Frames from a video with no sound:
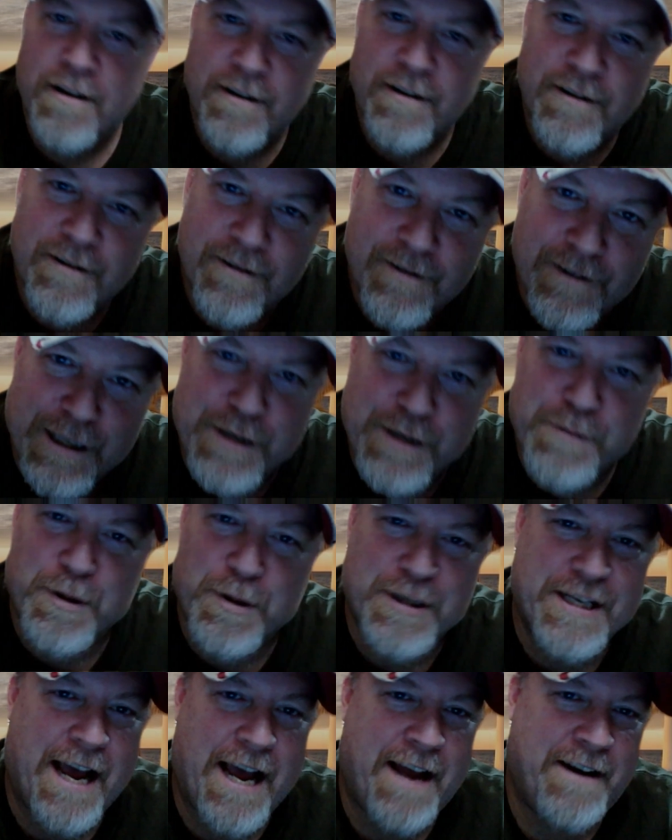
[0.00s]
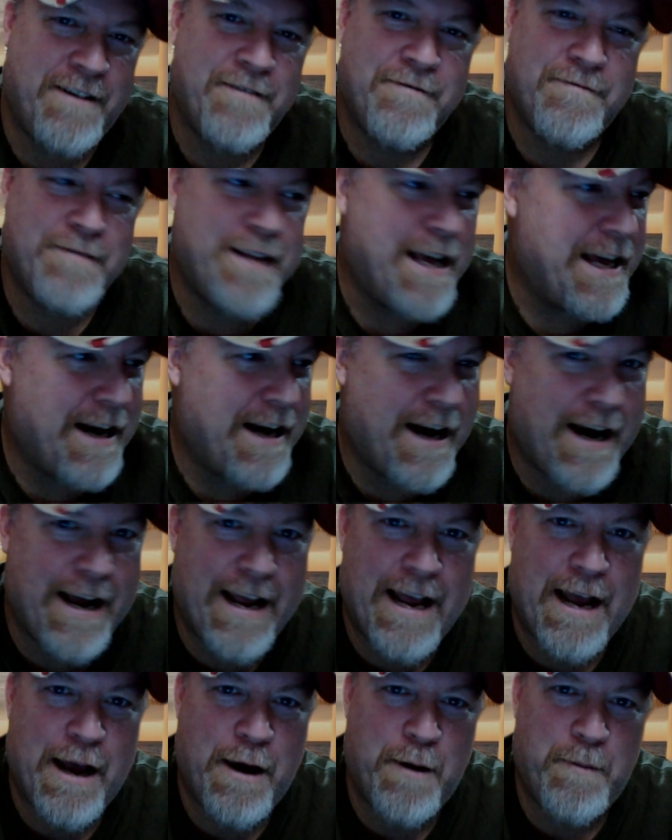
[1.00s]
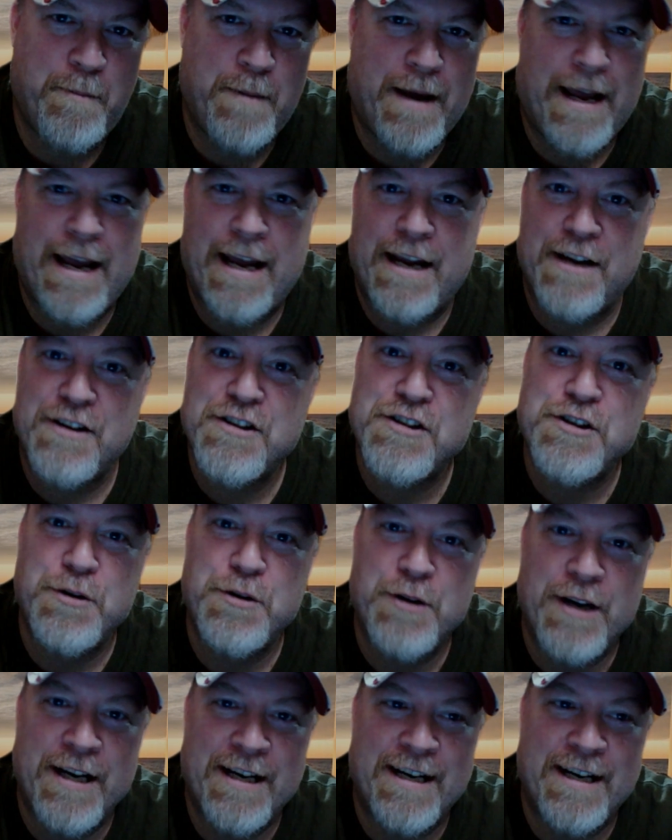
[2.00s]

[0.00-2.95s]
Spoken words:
Let's pretend that I am a student in